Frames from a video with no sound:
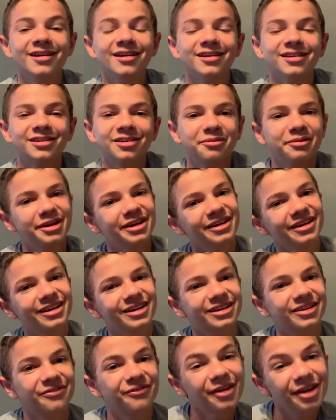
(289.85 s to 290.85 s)
So we didn't
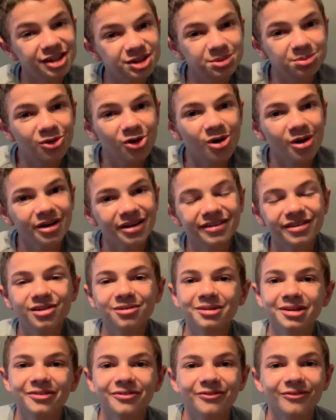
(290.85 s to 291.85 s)
get to finish Moana, so
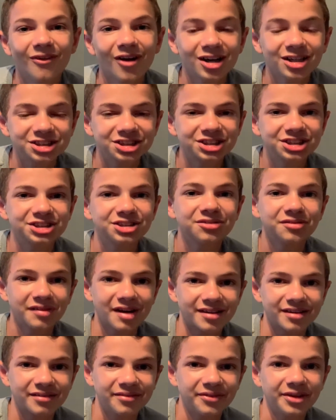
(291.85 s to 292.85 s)
we watched the
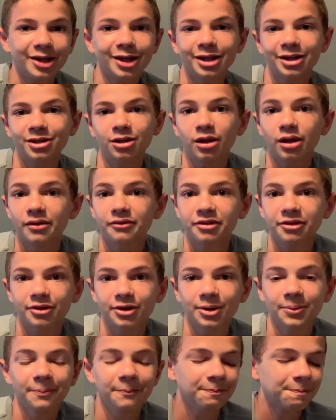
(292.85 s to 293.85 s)
rest of it in the living
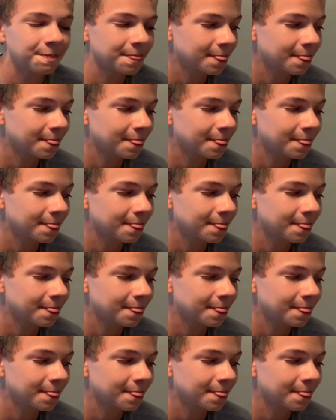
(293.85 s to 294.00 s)
room.